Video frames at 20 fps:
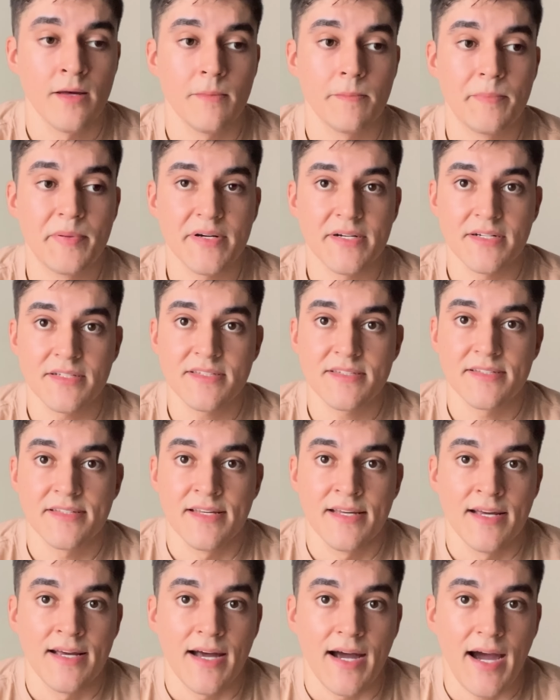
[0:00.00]
but
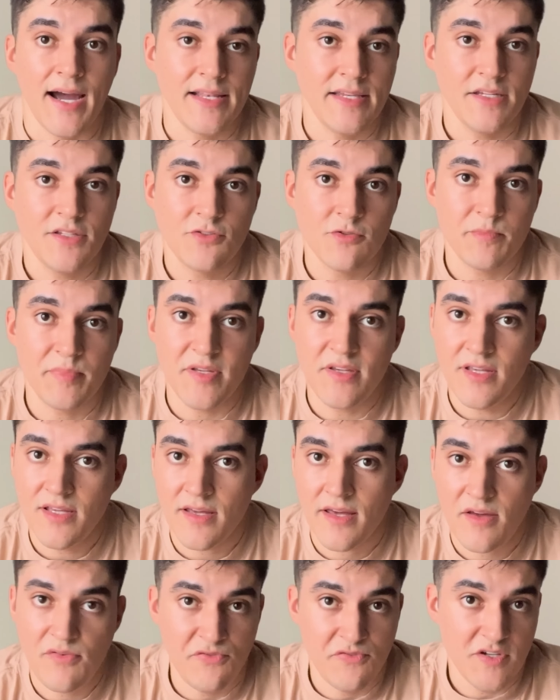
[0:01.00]
I need to be
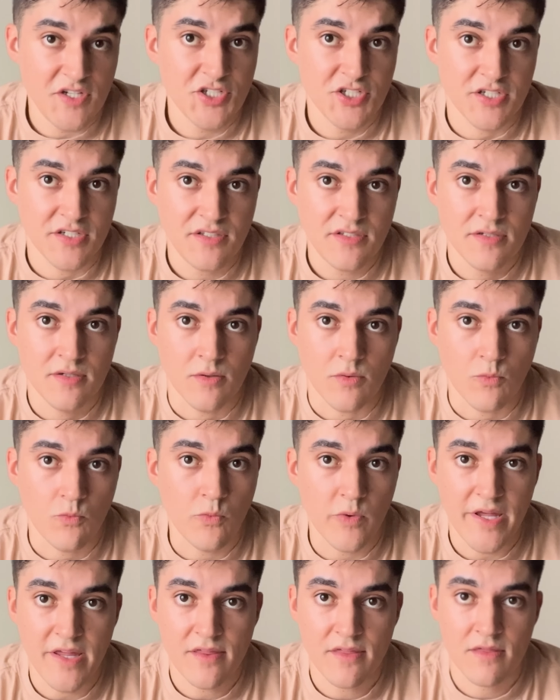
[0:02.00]
efficient
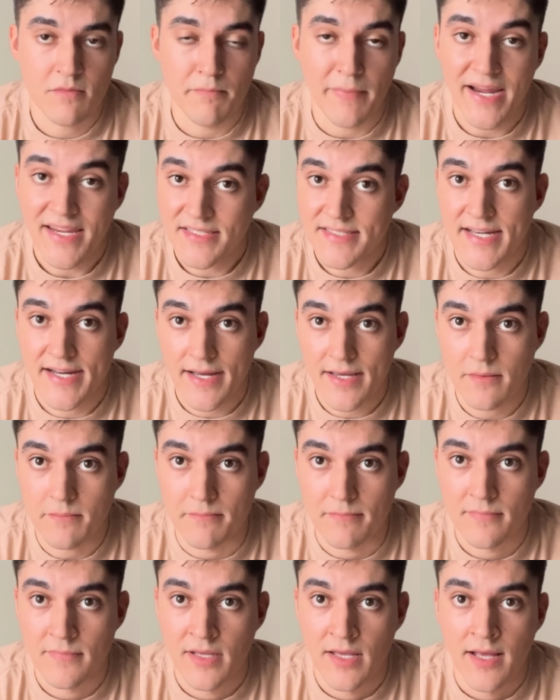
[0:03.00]
with my time.
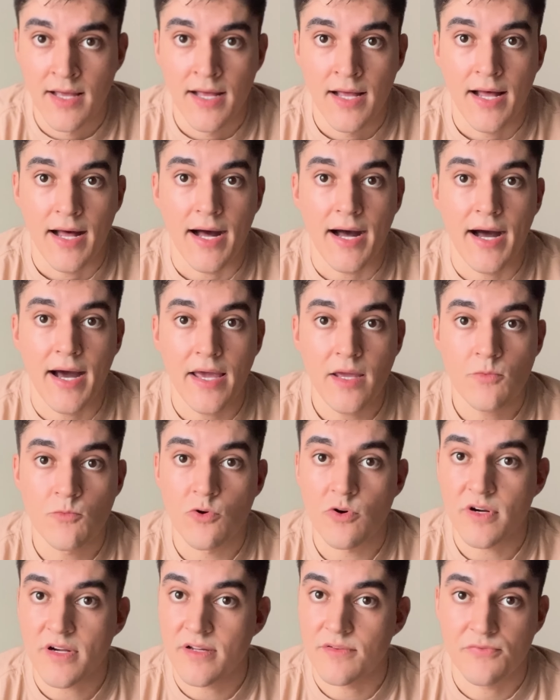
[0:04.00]
I
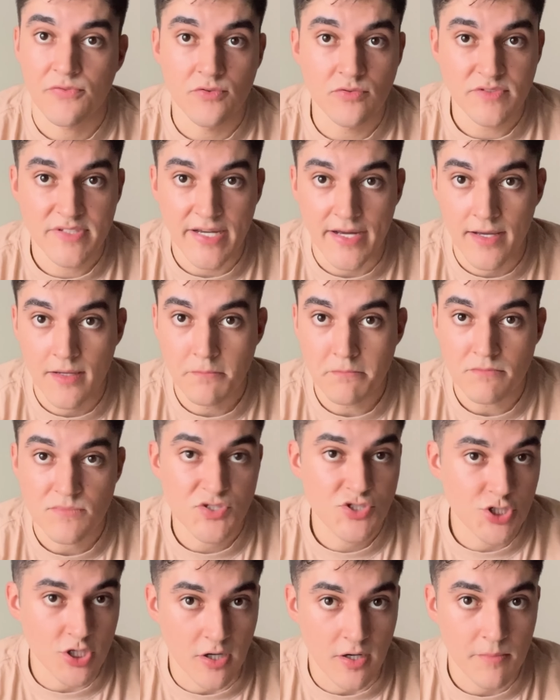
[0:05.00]
work a full-time
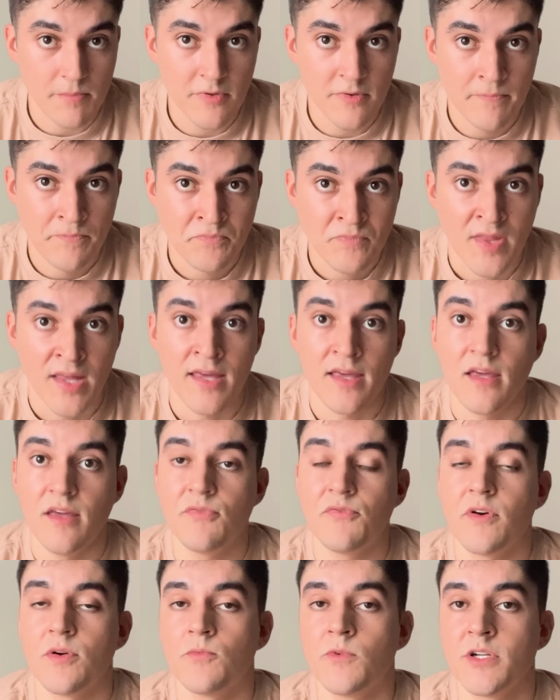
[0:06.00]
job.
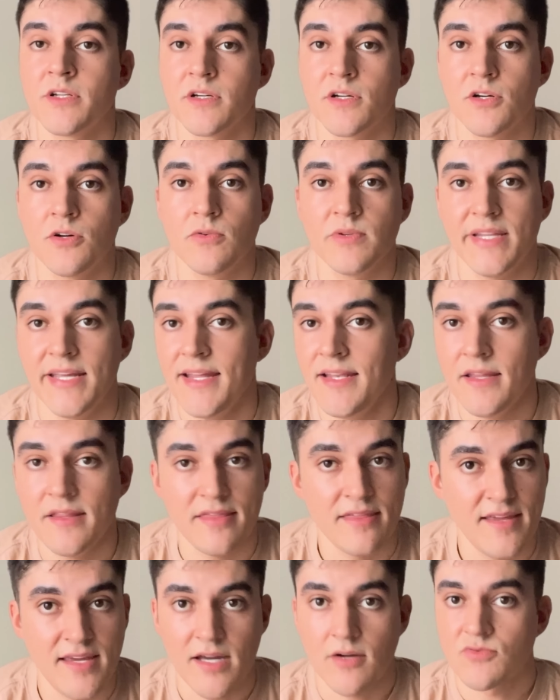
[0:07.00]
If I want to code
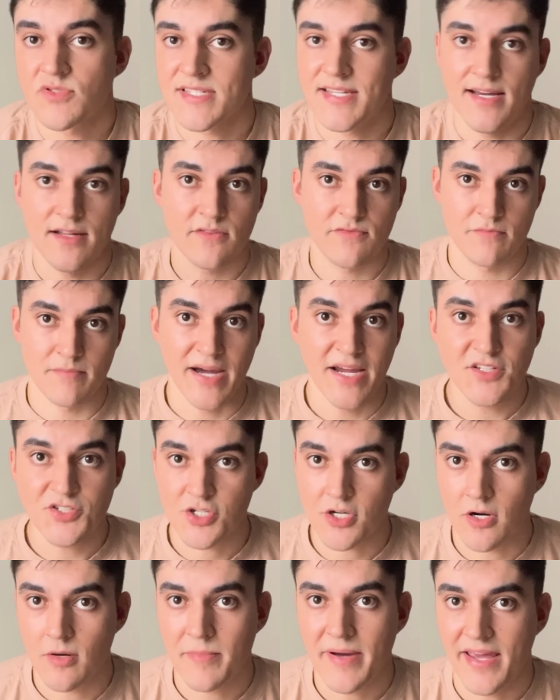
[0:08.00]
anything outside of my
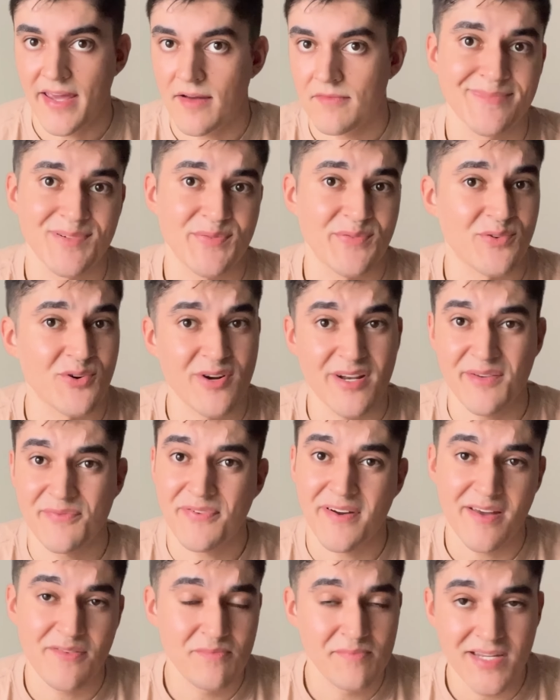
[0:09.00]
job, I have
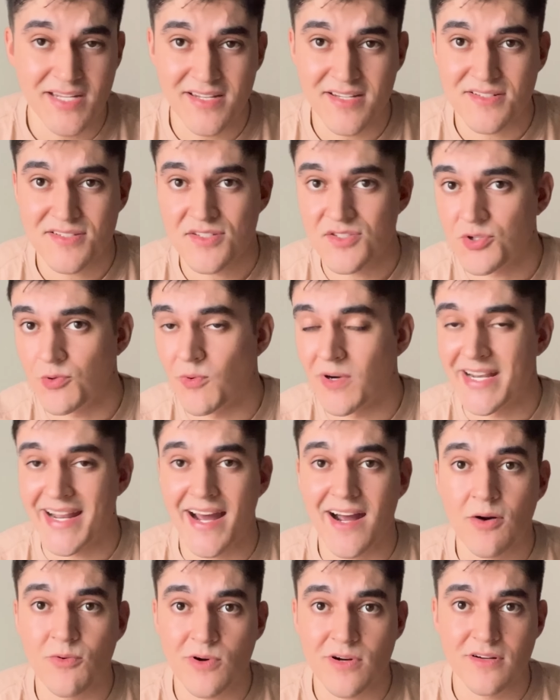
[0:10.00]
45 minutes to 1
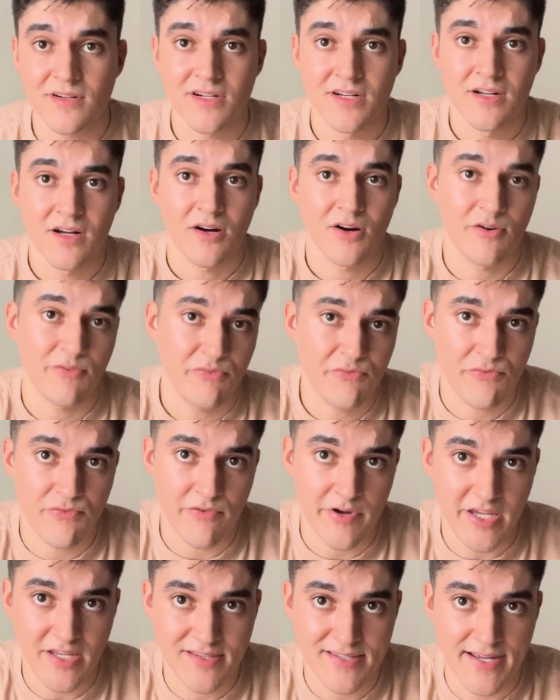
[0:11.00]
hour of
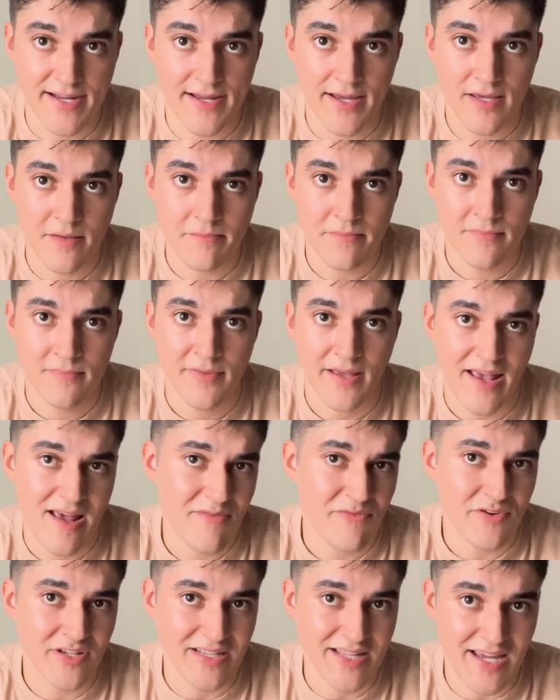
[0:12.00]
free time
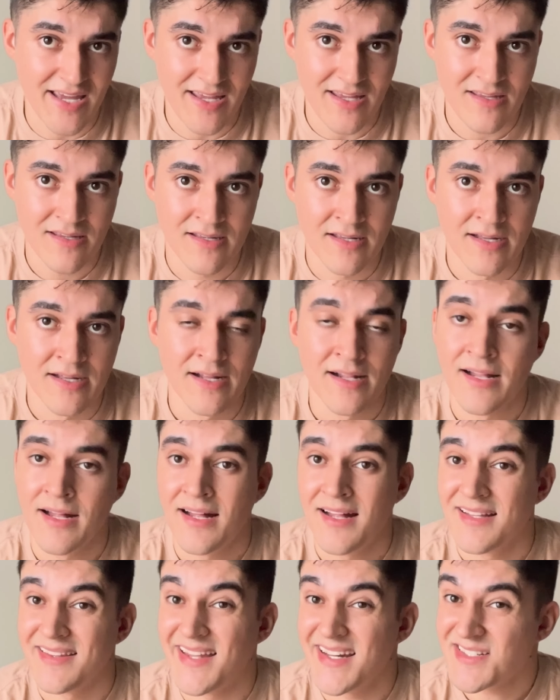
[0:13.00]
every day.
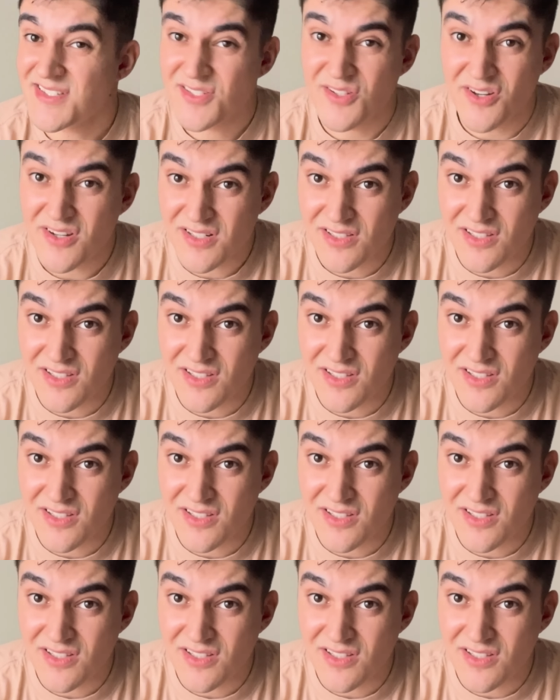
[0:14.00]
That's not a